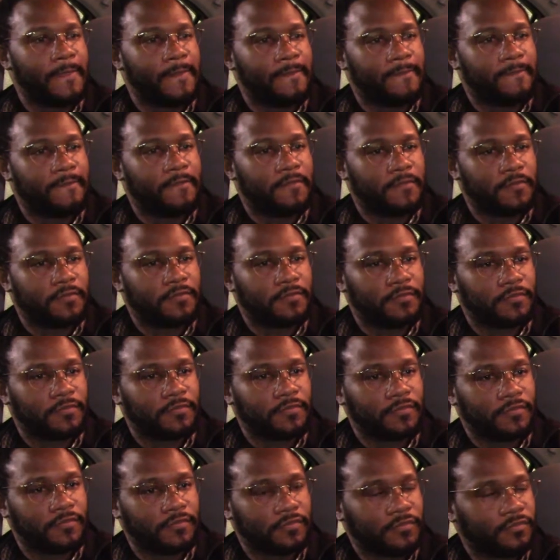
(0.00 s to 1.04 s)

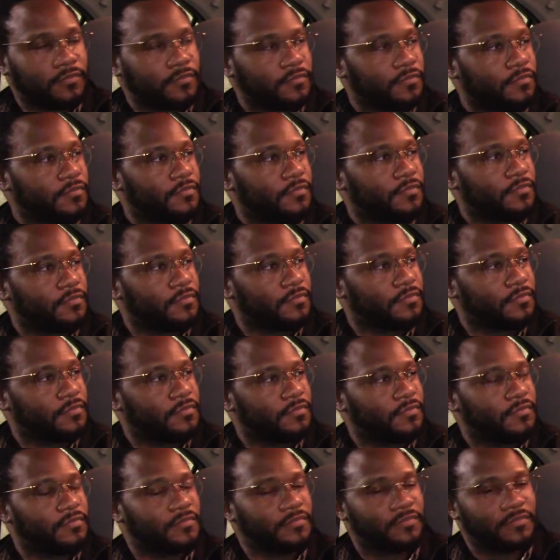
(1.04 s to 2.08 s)

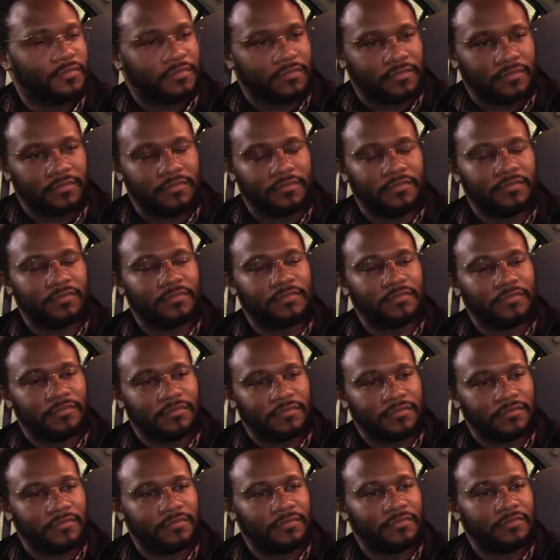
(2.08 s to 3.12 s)

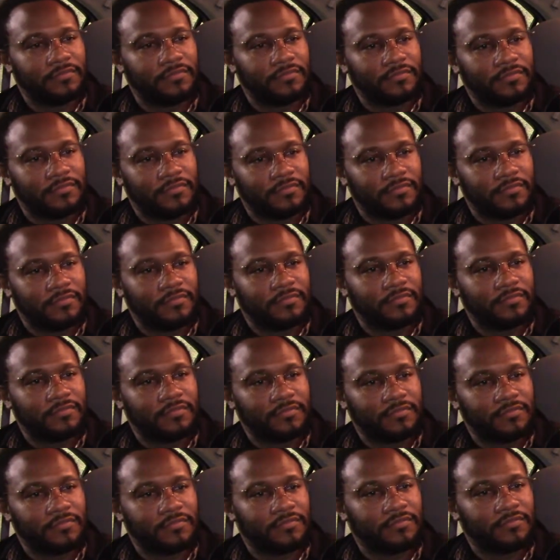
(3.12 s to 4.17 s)

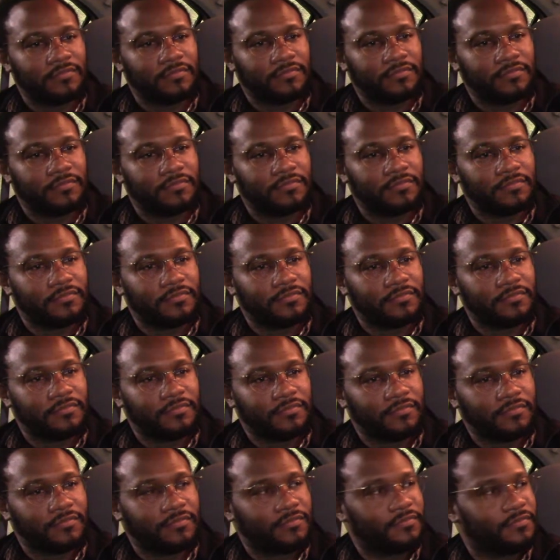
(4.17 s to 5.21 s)

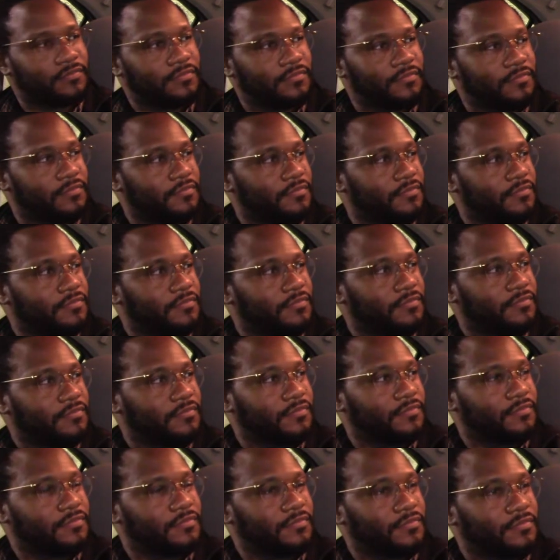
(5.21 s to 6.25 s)

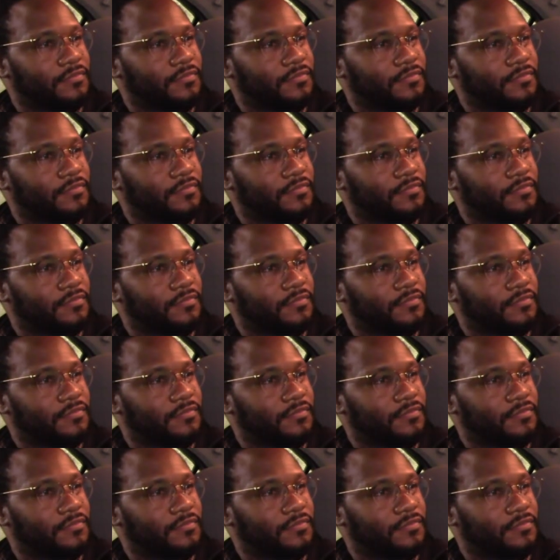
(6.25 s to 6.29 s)
The person shown says nothing.